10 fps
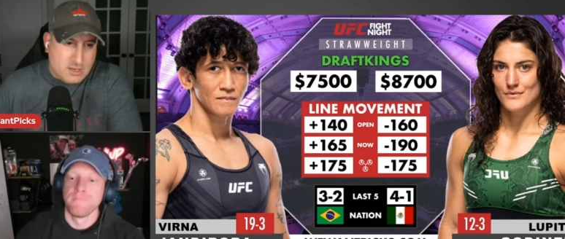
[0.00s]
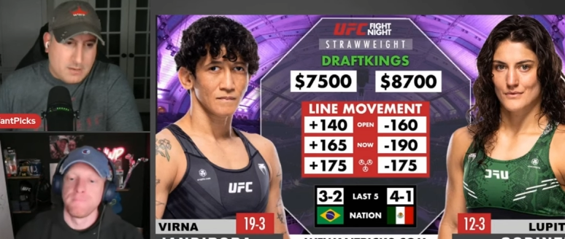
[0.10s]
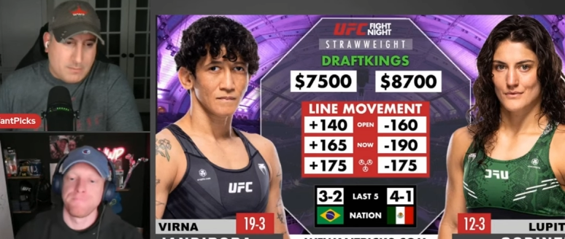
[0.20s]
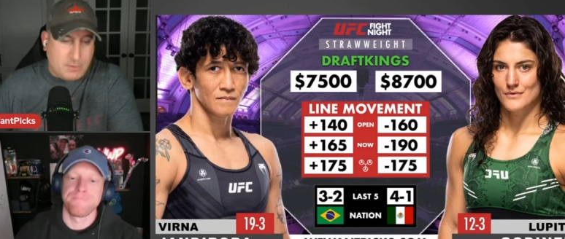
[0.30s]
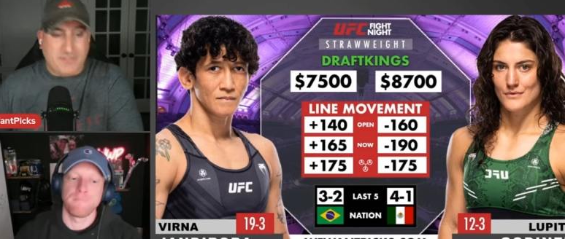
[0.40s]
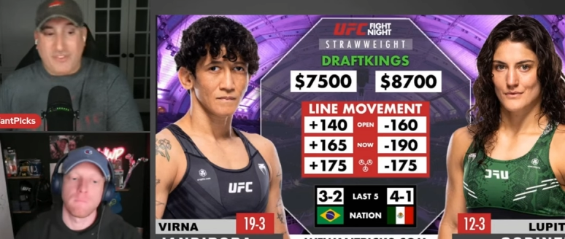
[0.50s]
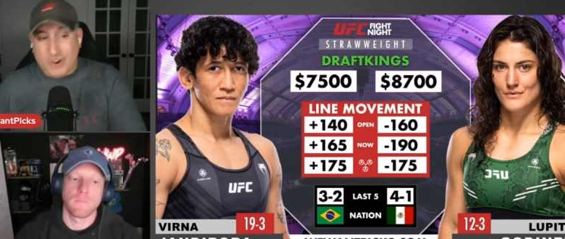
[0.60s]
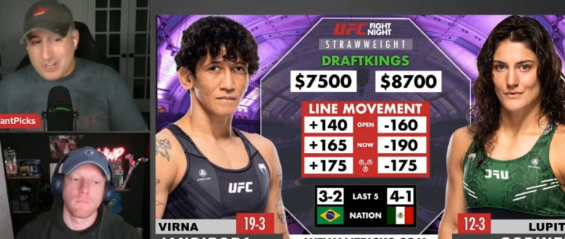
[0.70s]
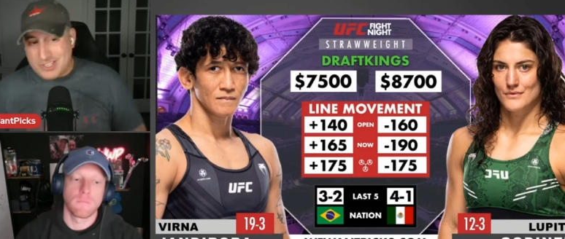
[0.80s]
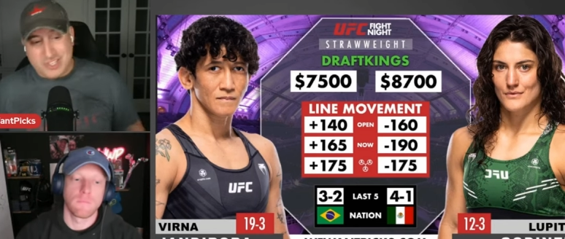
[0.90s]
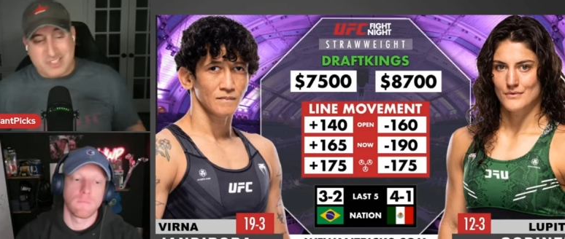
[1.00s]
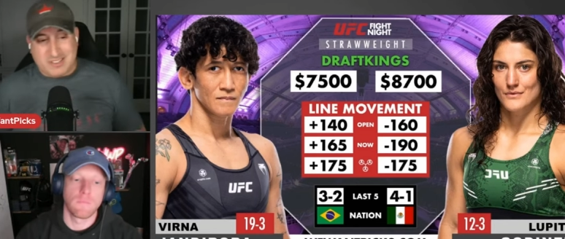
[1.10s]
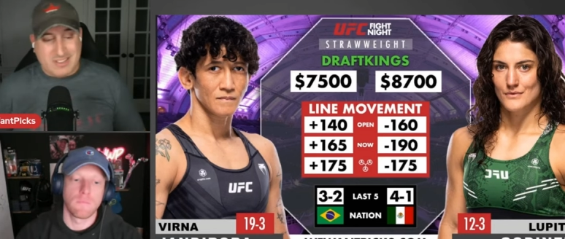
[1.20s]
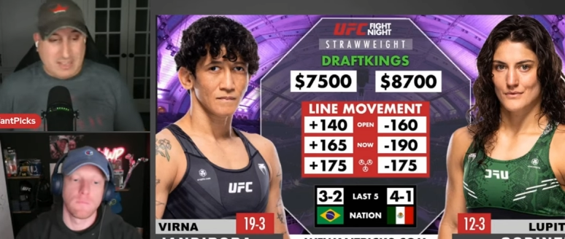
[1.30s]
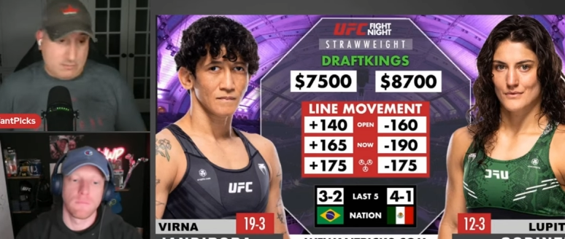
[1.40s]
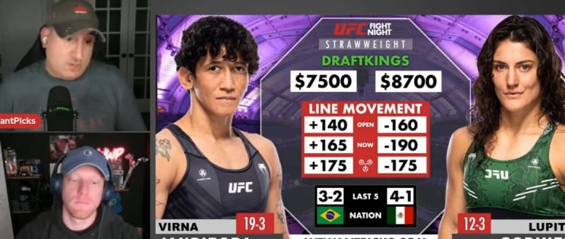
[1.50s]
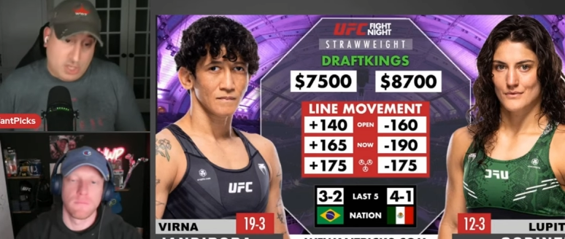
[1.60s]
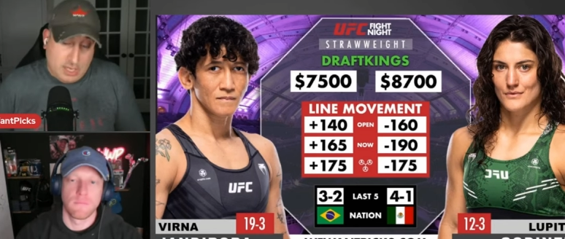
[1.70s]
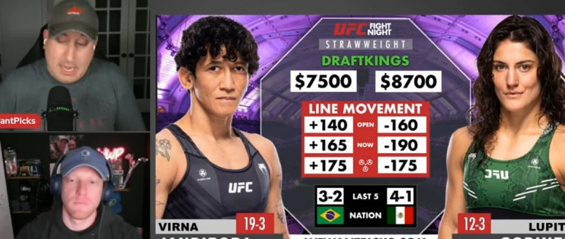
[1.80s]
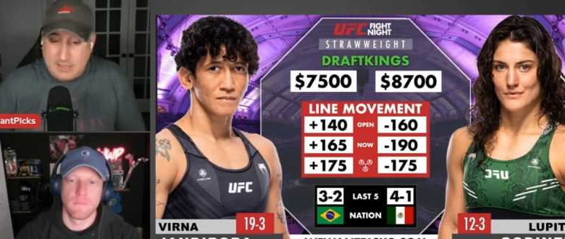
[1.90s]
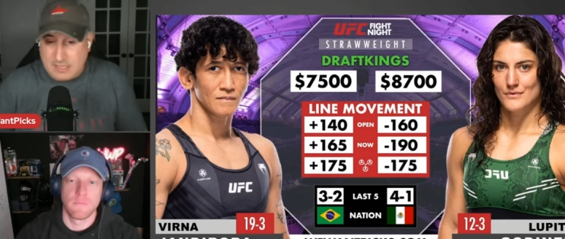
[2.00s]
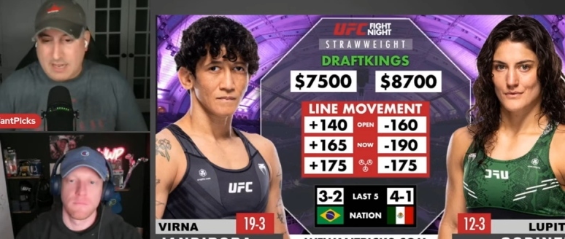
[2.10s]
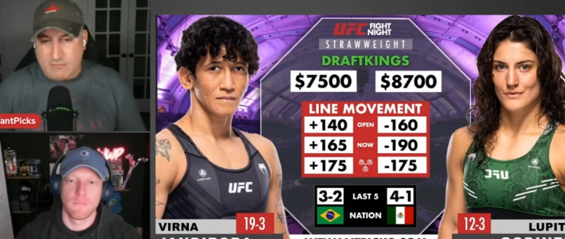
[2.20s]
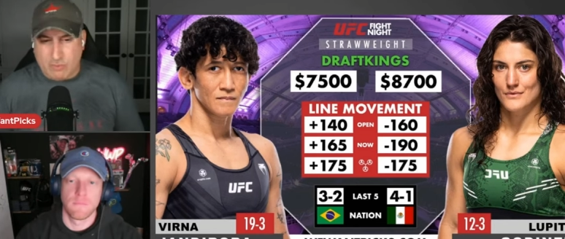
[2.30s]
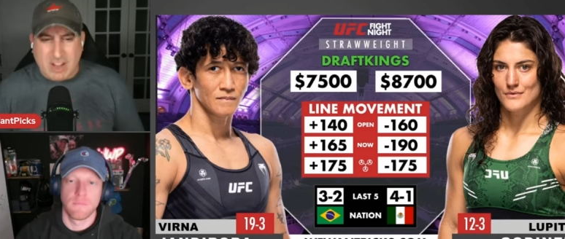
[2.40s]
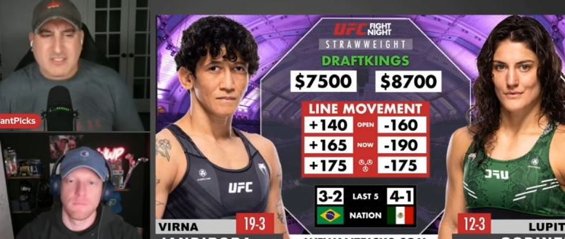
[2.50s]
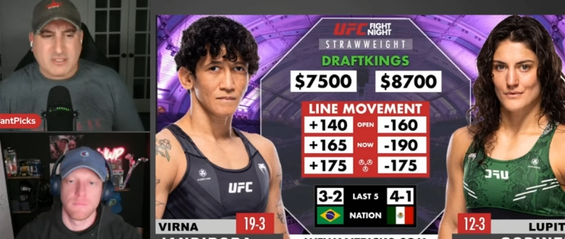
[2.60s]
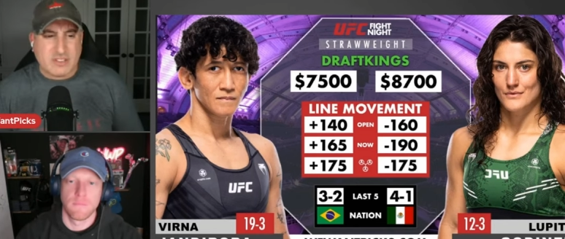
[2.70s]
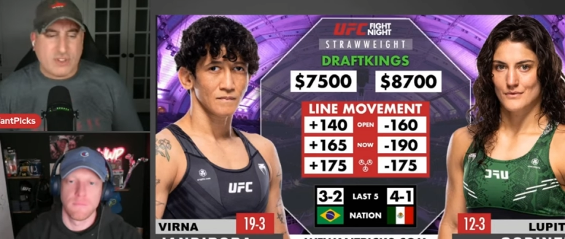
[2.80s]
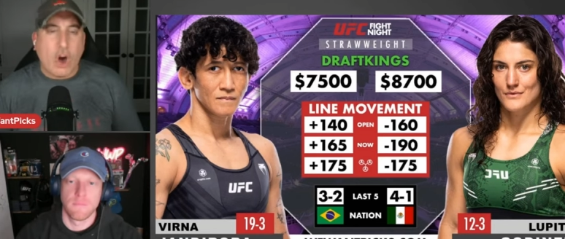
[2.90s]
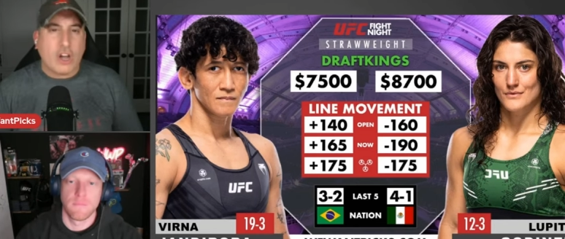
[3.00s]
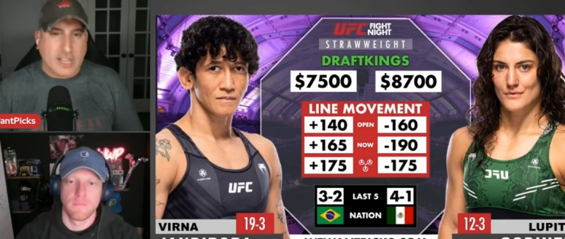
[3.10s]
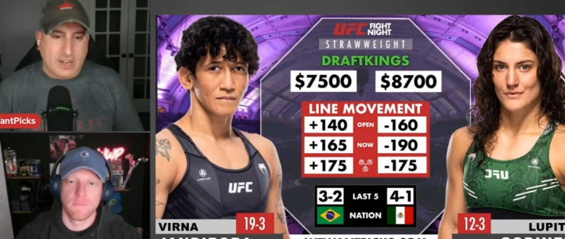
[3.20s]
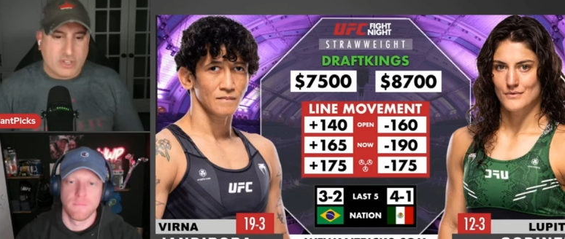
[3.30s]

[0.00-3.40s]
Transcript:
Speaker 1: But Virna just, she has that wrestling dog in her.